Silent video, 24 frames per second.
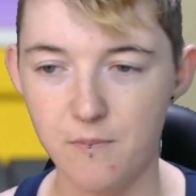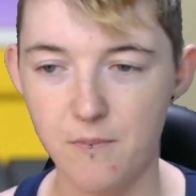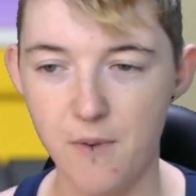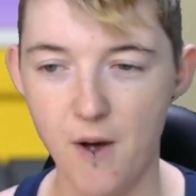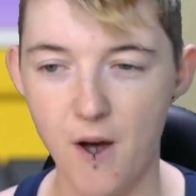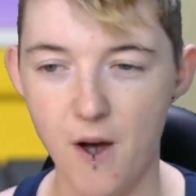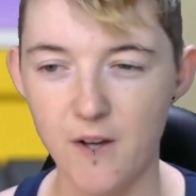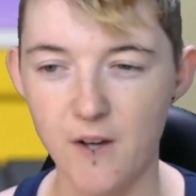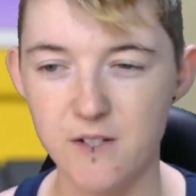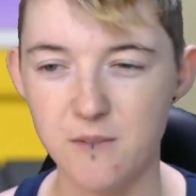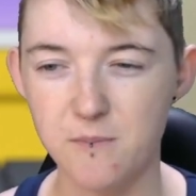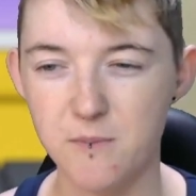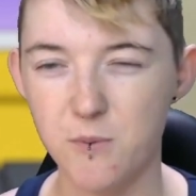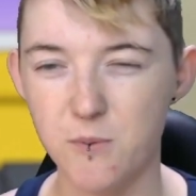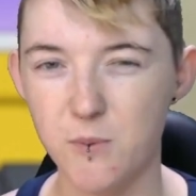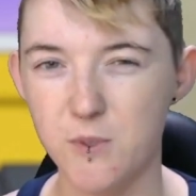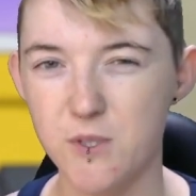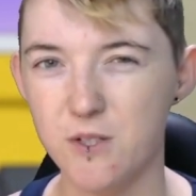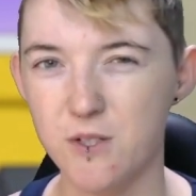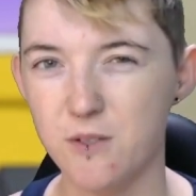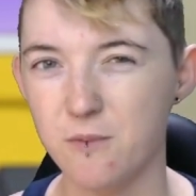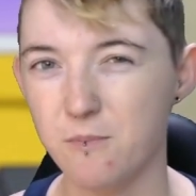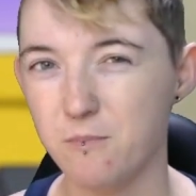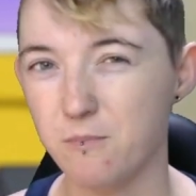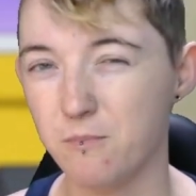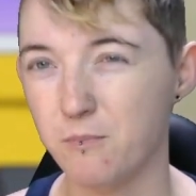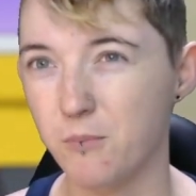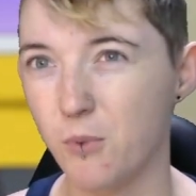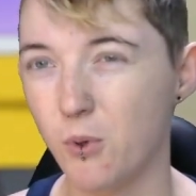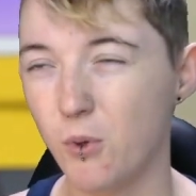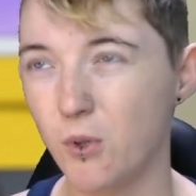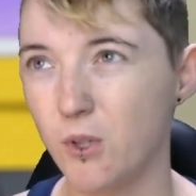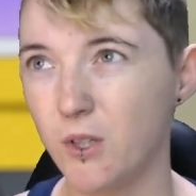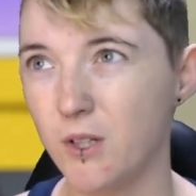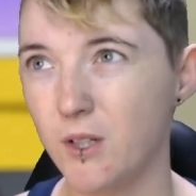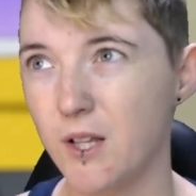items which are
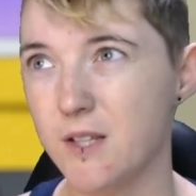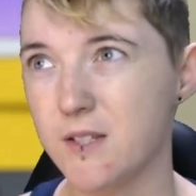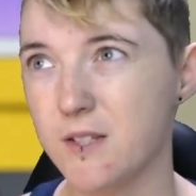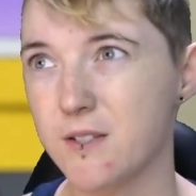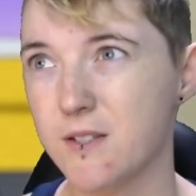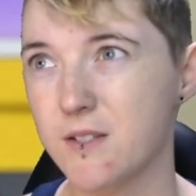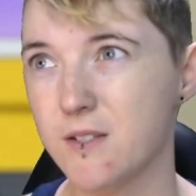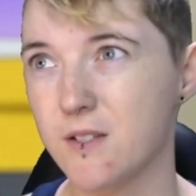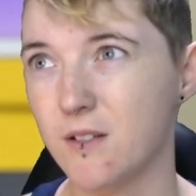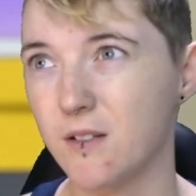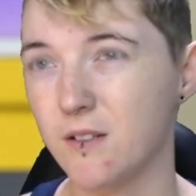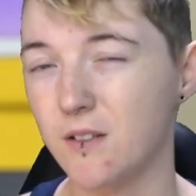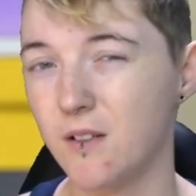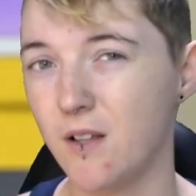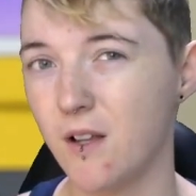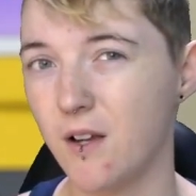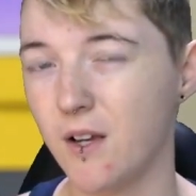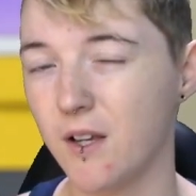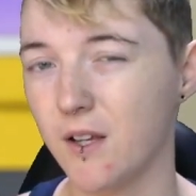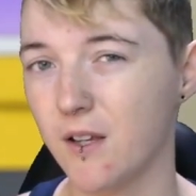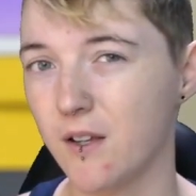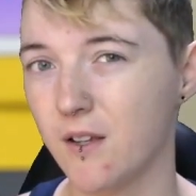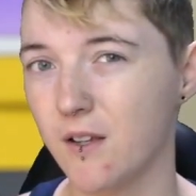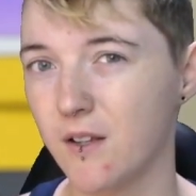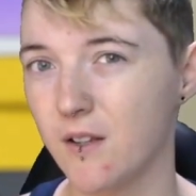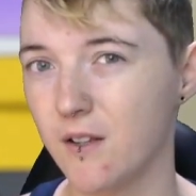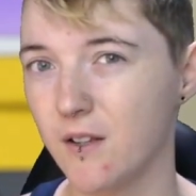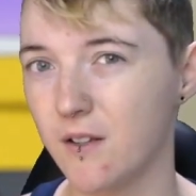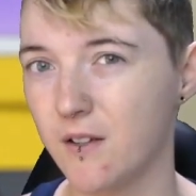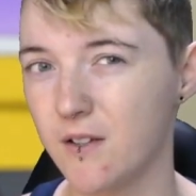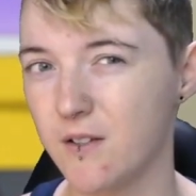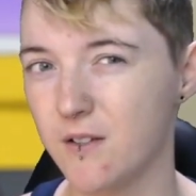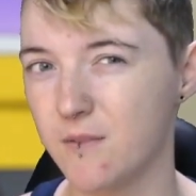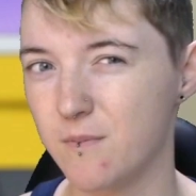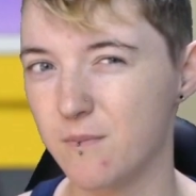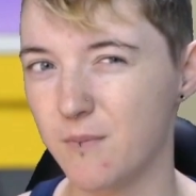more or less like,
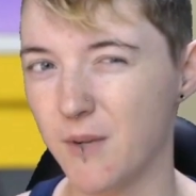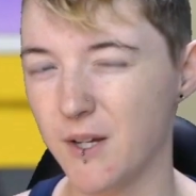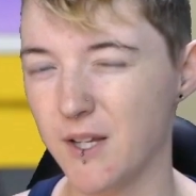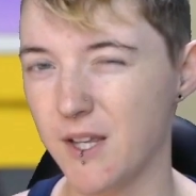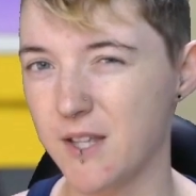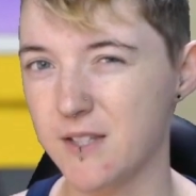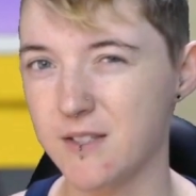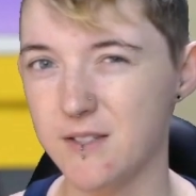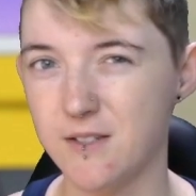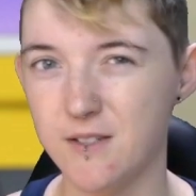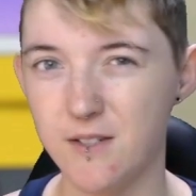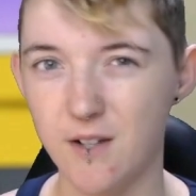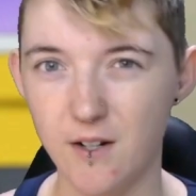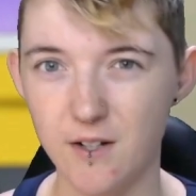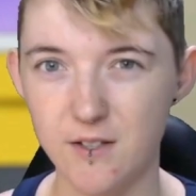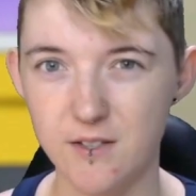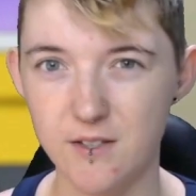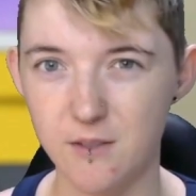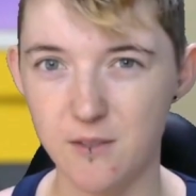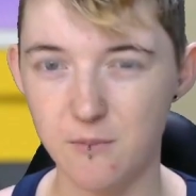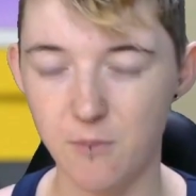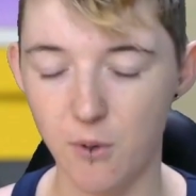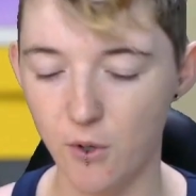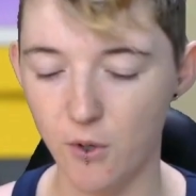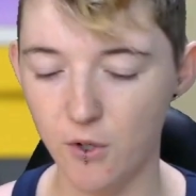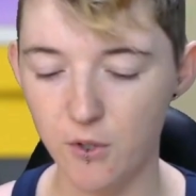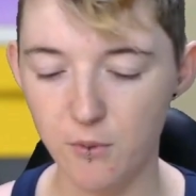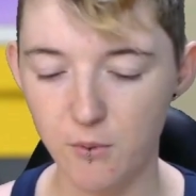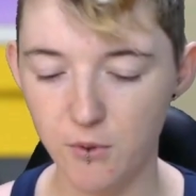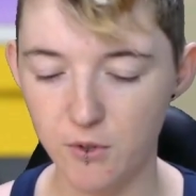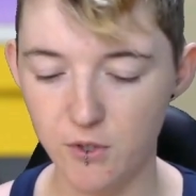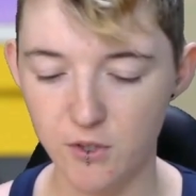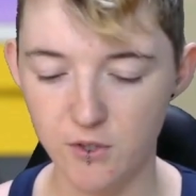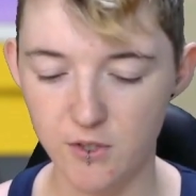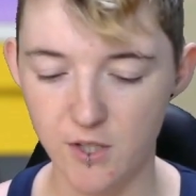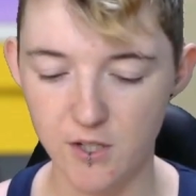I guess, nuggets in Pokemon.